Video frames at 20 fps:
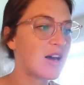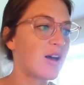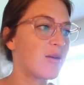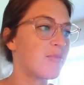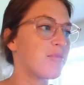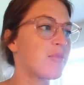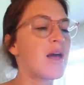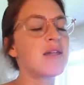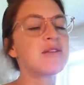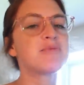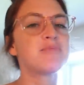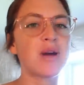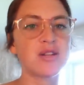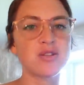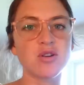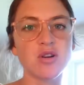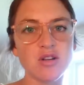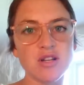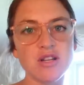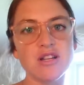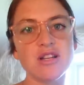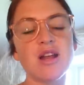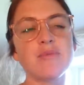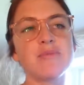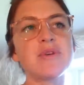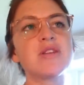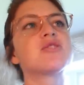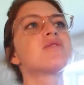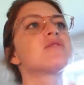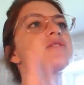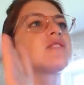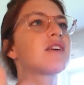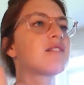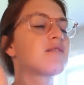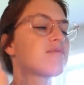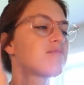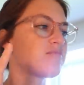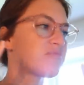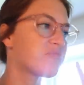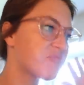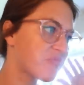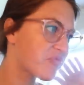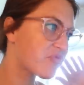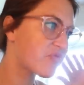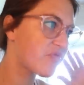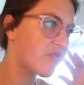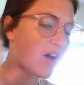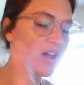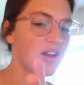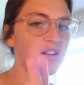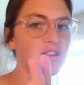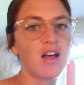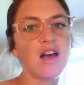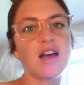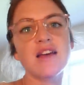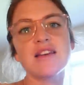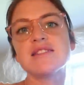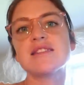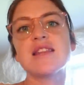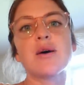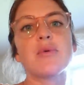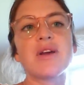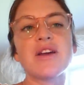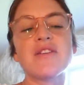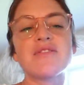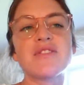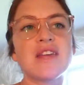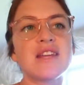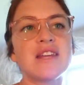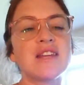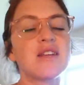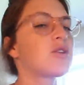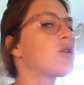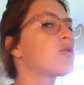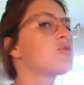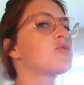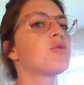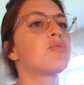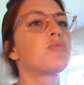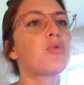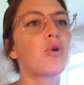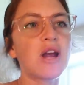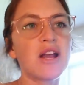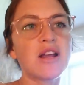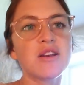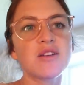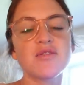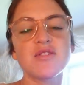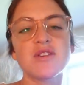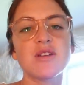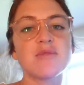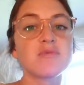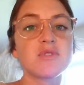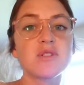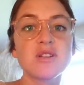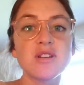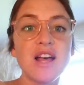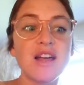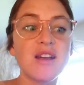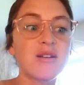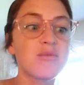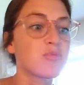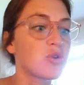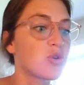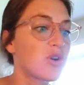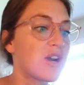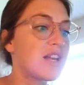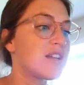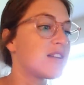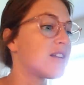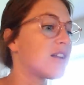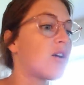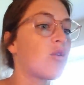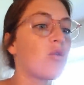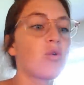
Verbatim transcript: And by turned in, I mean just like finalized. That way if they need to go to a brand for them to look at them, great.